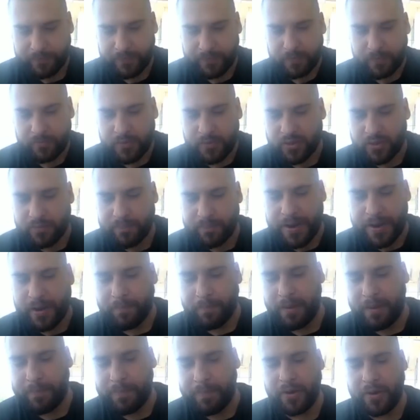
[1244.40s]

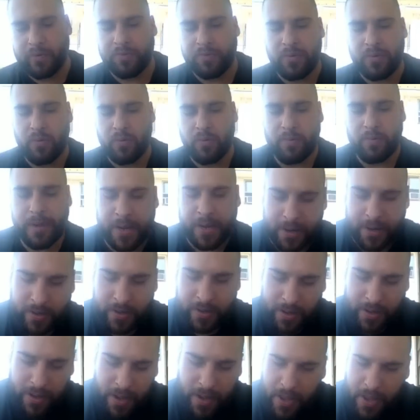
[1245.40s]
smacking my microphone with my
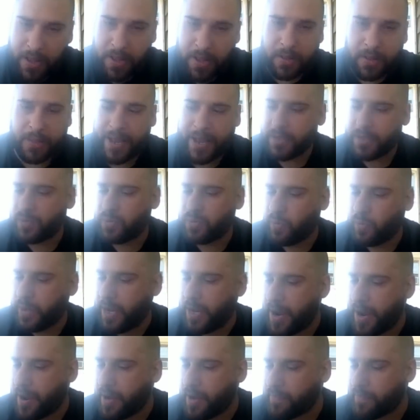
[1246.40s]
hand. Last we
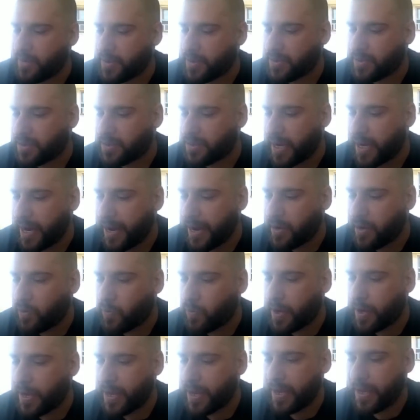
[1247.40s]
have the Sand
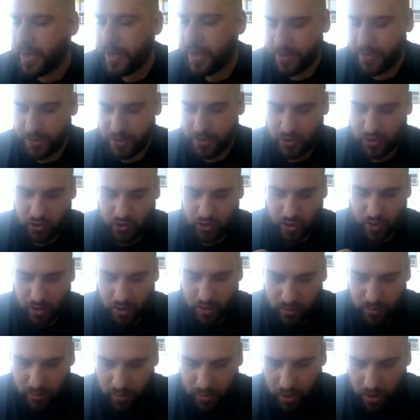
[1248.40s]
Wedge.
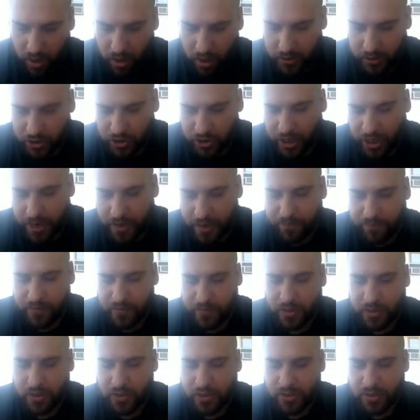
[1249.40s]
Hall of Shame for
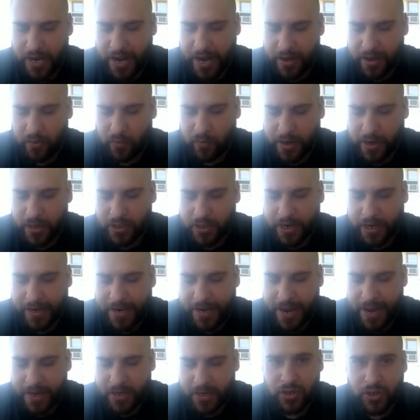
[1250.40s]
the Sand Wedge. I
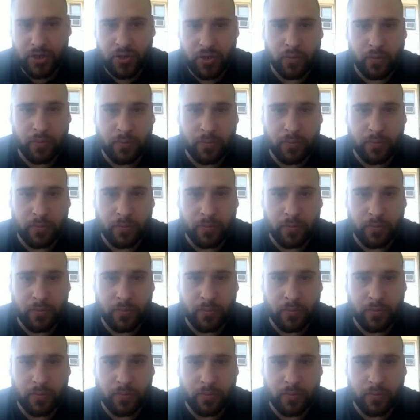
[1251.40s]
got two.